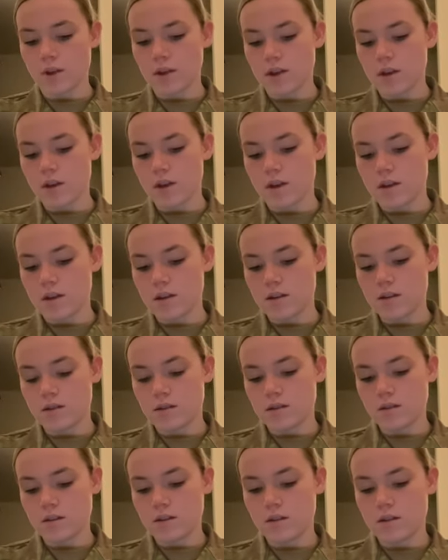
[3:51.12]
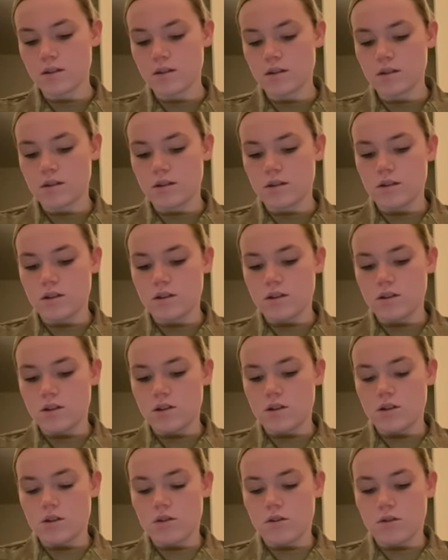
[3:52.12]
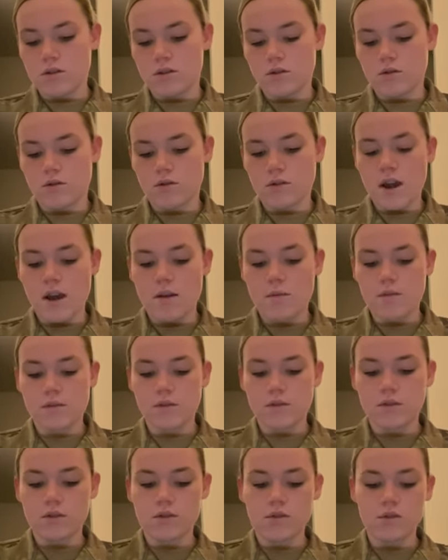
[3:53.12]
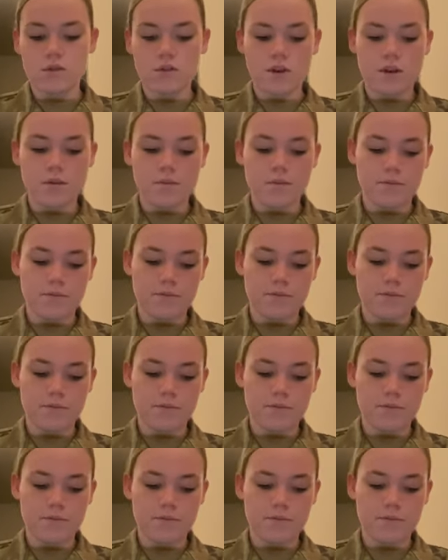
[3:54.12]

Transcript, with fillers: and just grab a little strip